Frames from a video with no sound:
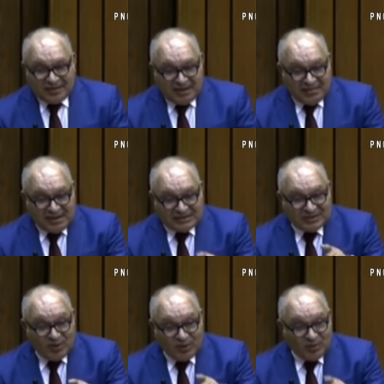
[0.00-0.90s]
Prime
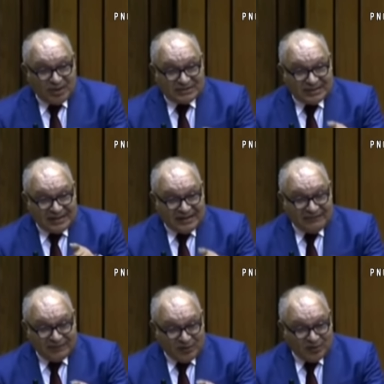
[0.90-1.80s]
Minister's own words,
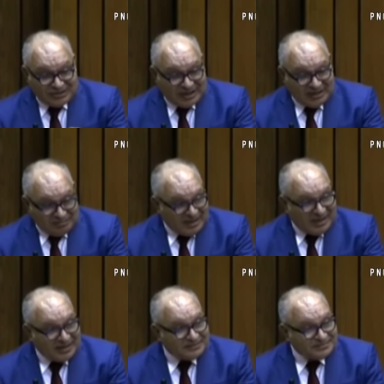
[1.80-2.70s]
leave no child
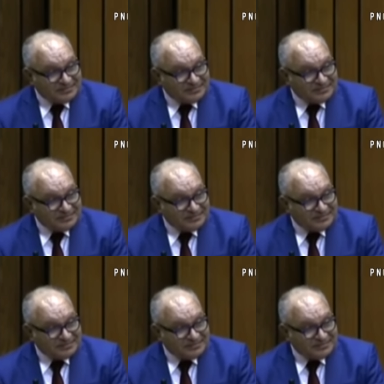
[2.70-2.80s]
behind,